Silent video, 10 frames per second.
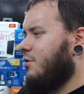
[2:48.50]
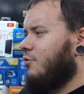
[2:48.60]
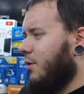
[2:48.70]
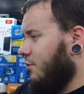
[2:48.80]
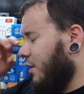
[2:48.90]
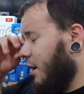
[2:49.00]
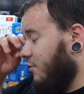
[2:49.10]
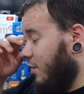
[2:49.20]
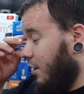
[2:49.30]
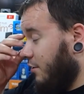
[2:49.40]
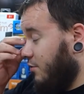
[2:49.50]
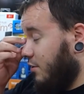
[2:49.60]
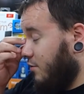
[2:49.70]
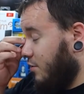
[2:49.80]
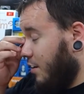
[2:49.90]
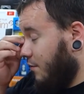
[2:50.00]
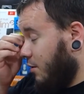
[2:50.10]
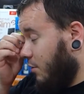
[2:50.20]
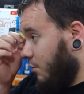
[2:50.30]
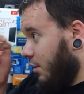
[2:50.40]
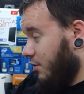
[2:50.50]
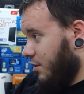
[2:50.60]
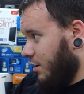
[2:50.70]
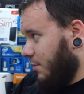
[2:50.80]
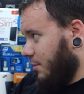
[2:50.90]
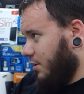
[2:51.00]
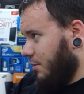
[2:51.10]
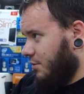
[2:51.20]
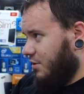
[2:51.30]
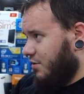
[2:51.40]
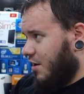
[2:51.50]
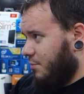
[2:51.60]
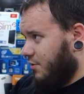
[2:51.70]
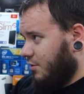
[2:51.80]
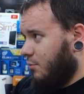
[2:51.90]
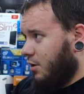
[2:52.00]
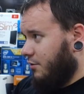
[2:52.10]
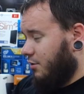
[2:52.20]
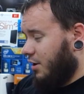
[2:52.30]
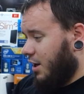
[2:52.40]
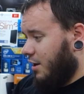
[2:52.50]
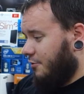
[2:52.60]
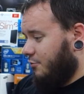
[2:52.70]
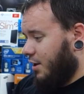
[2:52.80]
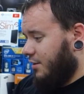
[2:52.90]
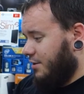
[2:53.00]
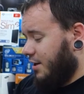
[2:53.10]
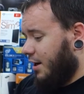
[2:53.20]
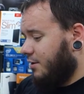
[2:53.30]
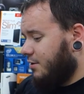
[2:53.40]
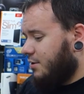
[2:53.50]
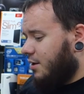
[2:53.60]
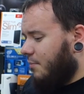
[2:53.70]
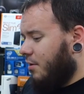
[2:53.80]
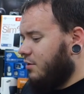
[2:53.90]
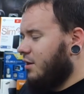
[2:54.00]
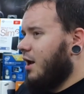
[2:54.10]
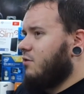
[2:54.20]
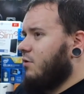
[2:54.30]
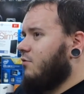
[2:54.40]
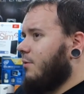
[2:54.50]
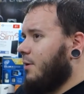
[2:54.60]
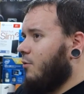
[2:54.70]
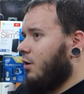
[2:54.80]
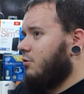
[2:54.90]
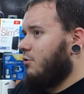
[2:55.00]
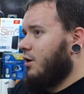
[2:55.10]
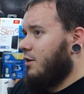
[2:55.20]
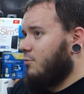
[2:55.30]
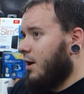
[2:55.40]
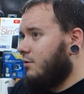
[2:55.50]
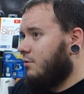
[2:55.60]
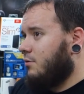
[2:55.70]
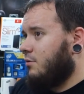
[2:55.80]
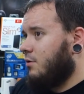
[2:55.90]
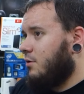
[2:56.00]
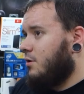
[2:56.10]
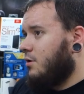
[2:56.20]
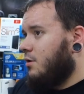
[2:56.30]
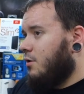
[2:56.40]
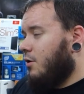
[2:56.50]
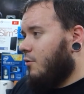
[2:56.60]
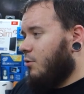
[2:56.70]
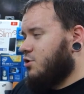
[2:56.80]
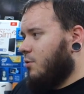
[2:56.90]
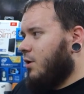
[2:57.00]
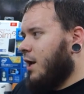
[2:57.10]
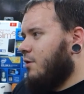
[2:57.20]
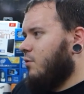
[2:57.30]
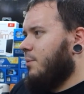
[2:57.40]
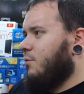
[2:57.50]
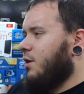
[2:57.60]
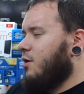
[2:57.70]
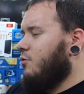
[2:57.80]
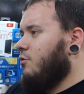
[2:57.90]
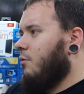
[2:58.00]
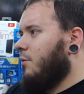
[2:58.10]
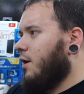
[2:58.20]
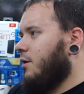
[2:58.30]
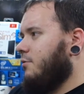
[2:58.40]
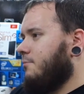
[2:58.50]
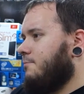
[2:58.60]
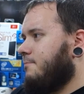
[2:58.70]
other weird thing I saw is I forget where it was. I think it might have been WCCF, but somewhere on the internet I was reading that apparently the i3s might be quad-core 8-thread. Which on one hand would be really cool, but I don't